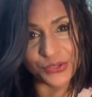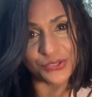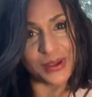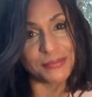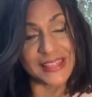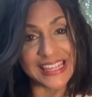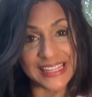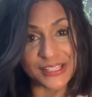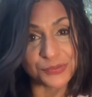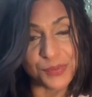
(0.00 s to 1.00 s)
so I'm
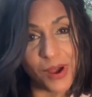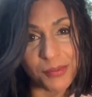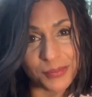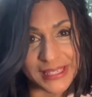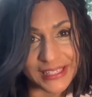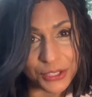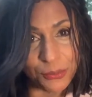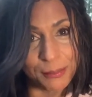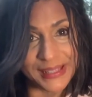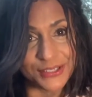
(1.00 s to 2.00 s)
thinking it's probably a
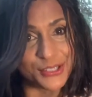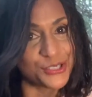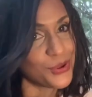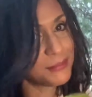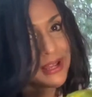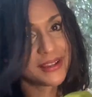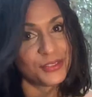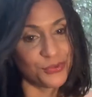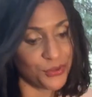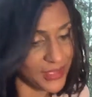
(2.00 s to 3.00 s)
little bitter, so I'm not going
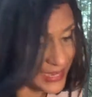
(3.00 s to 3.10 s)
to throw that